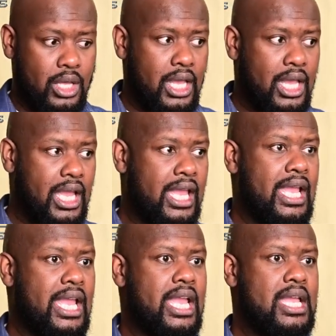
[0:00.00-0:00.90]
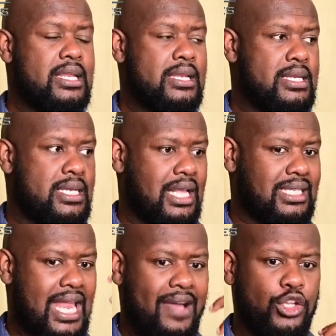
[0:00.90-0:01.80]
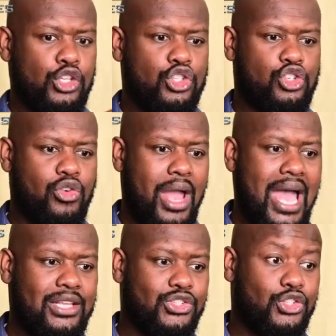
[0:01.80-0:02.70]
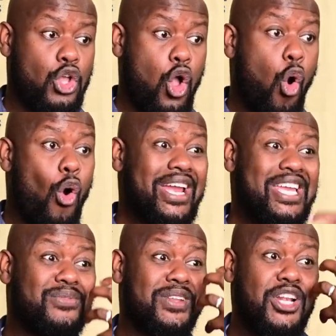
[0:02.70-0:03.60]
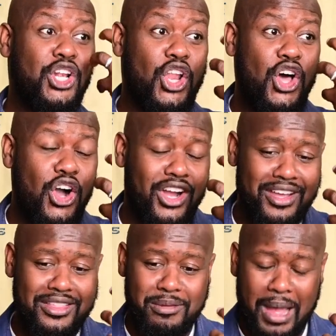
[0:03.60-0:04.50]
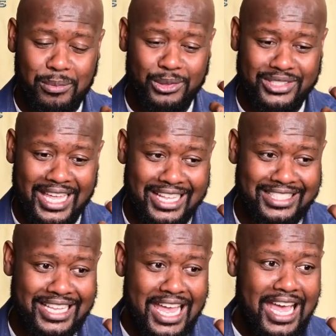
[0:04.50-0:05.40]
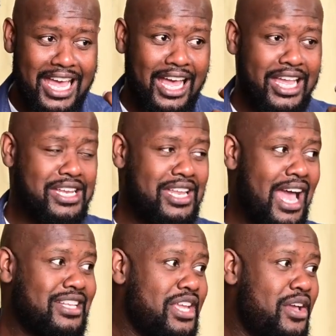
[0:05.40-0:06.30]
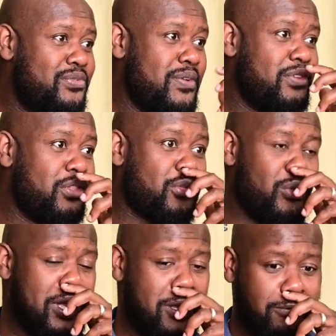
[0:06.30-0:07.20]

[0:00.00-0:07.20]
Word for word: He doesn't have to dress or even look. The Bible says in Isaiah 53